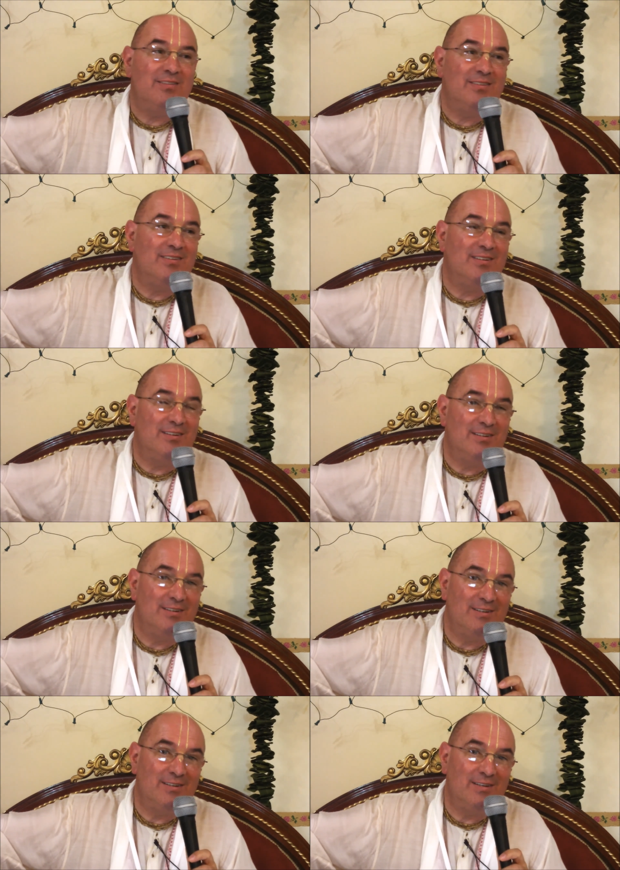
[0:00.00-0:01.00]

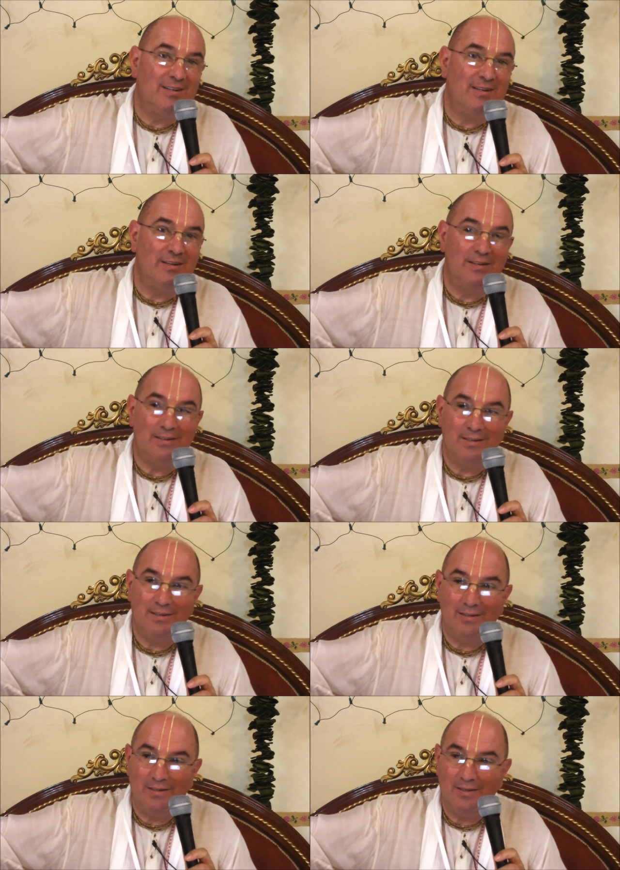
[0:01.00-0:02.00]

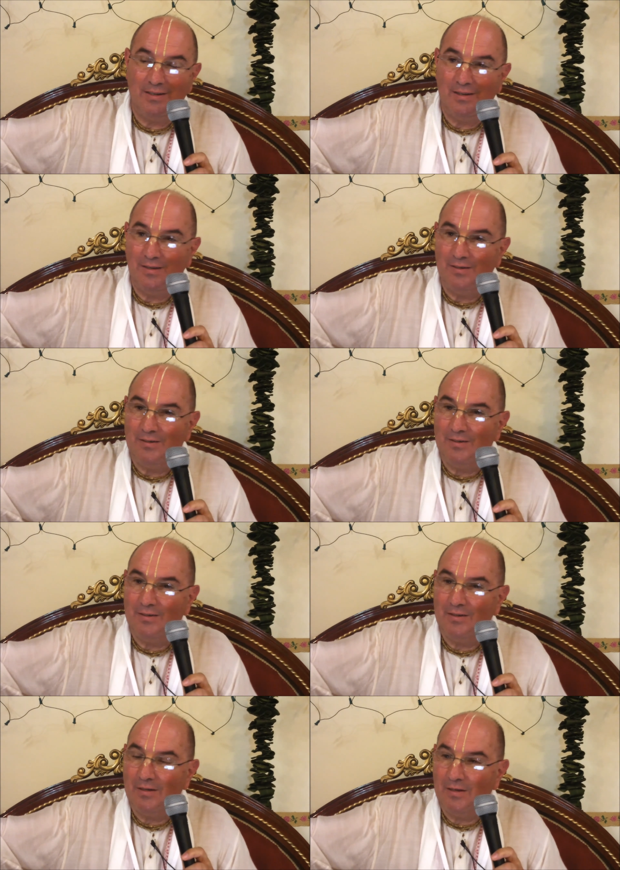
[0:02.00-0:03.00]

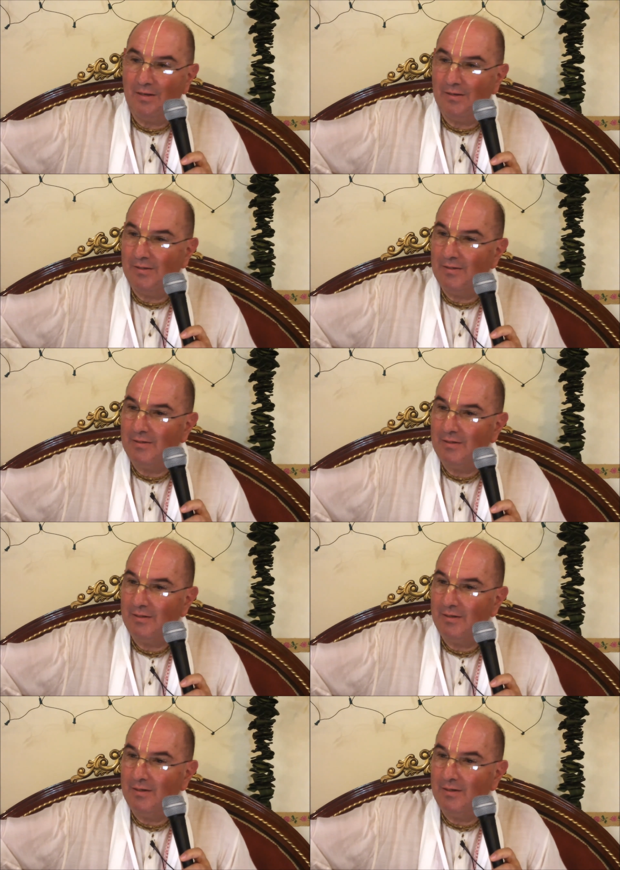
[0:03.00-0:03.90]
[no speech]